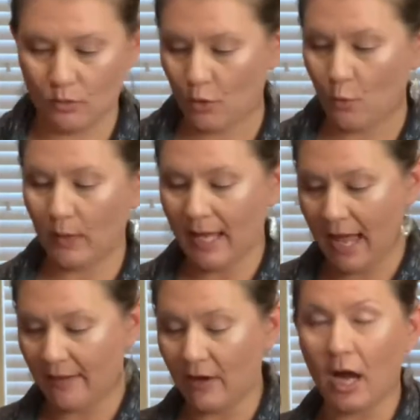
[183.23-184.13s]
we
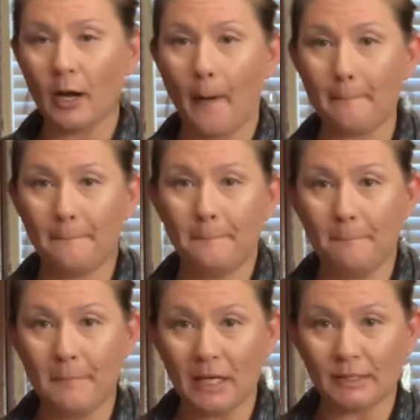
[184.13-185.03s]
have our
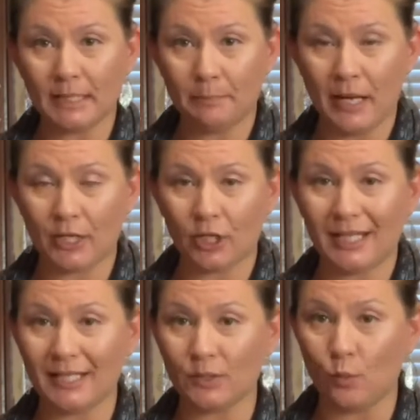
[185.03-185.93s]
melted butter. It
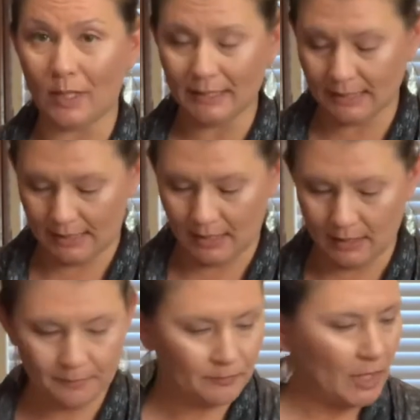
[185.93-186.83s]
is 1 stick.
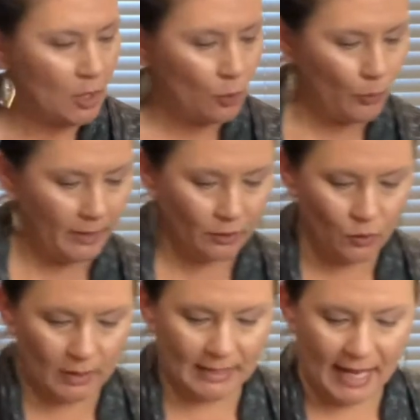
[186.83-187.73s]
We are
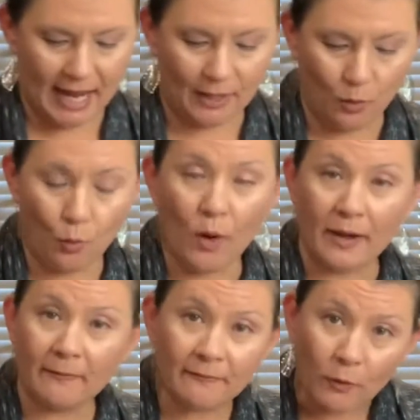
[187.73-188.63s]
going to add
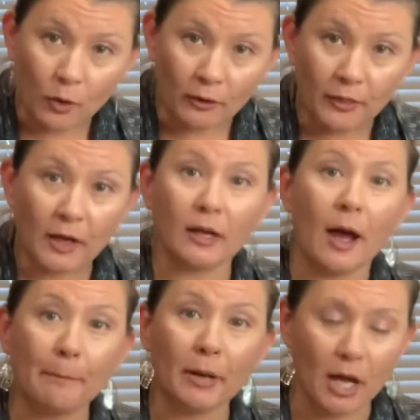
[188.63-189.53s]
1/4
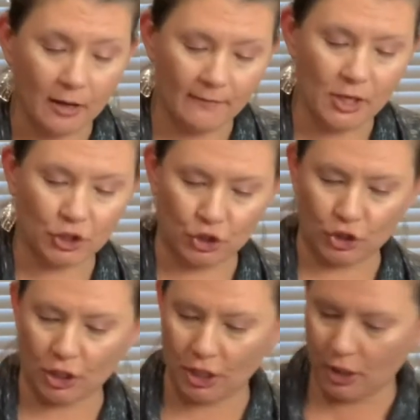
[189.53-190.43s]
cup of
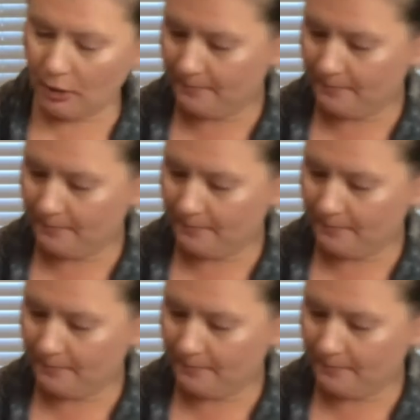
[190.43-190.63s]
sugar.